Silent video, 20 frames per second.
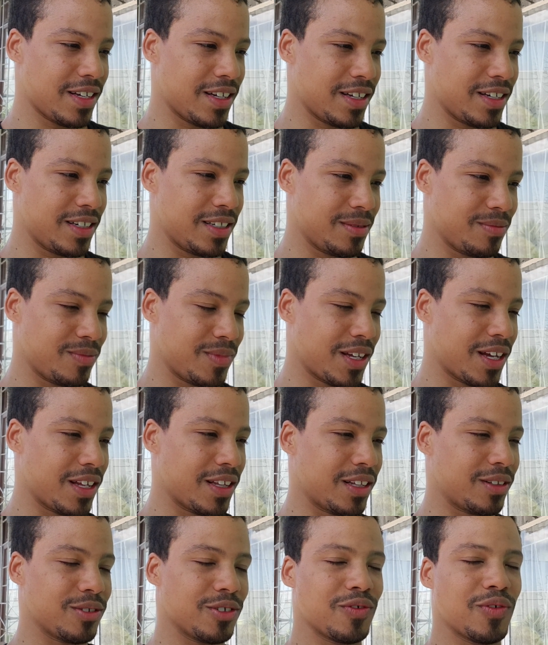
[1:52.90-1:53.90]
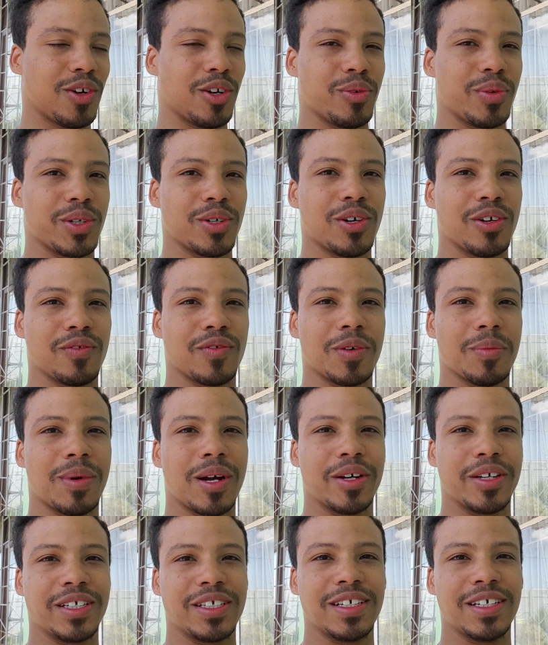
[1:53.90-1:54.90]
Yeah, that was following on from
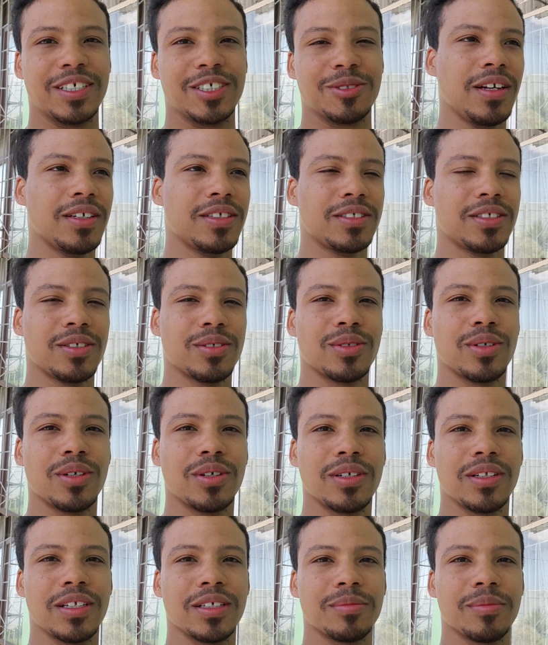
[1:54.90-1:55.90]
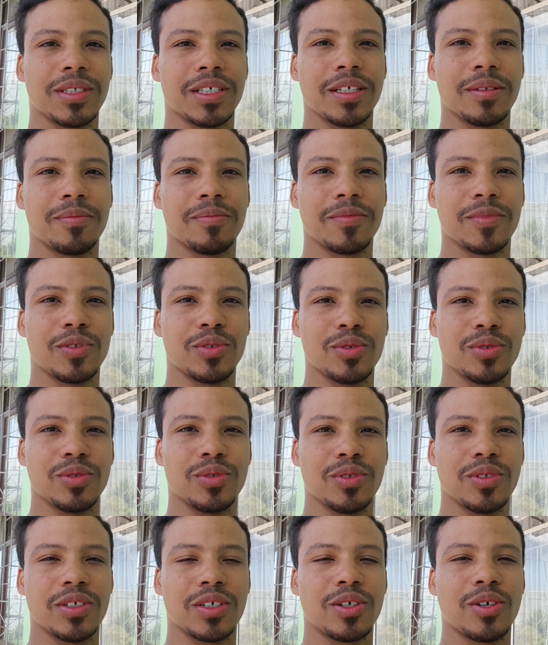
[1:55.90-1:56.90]
our engagement. So let me get to
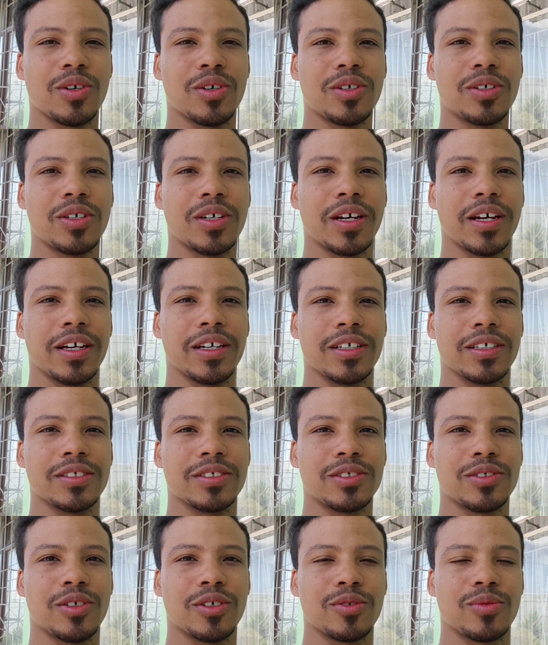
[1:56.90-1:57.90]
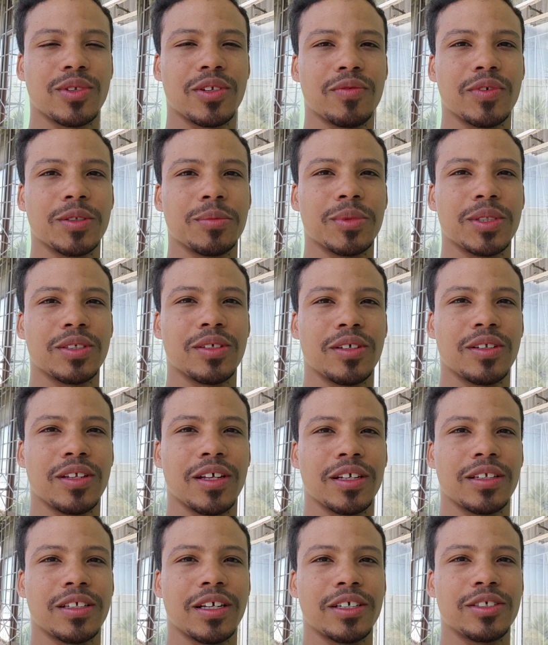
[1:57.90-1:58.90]
the car and start with the fitment on
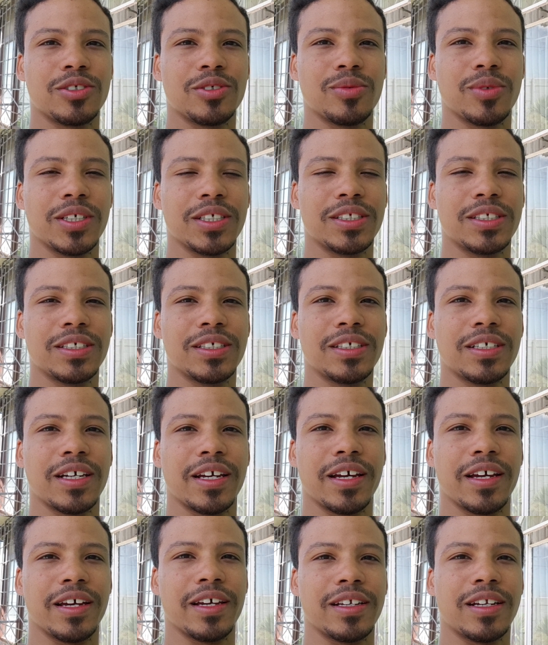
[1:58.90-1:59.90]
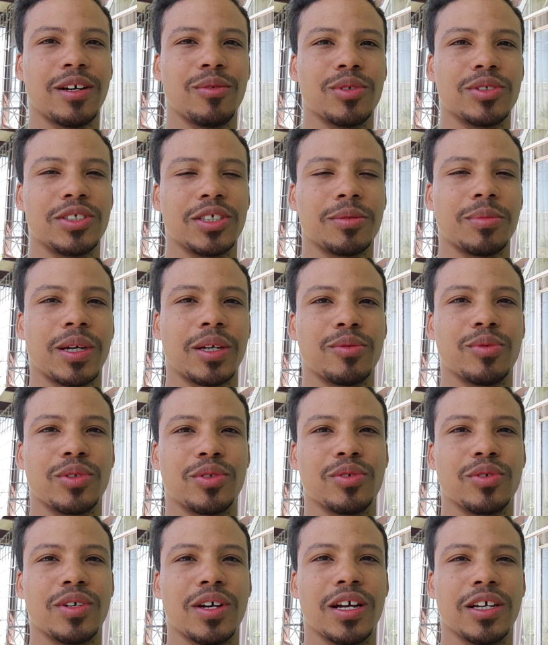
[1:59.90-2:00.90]
that actuator, and I will check back
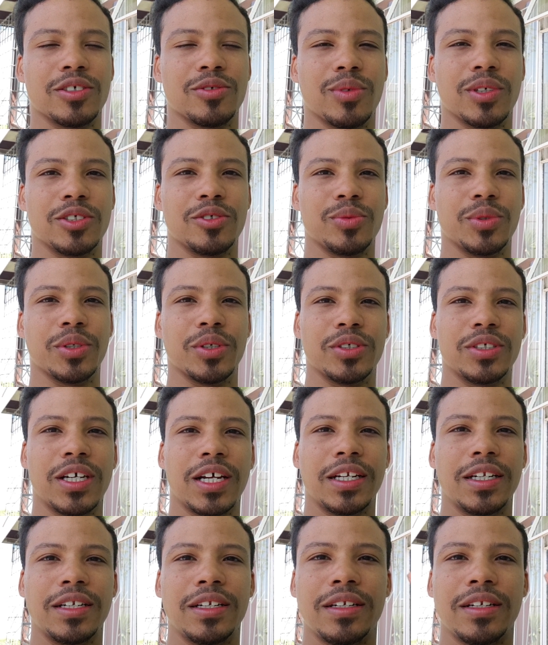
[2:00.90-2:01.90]
with you guys once we are done.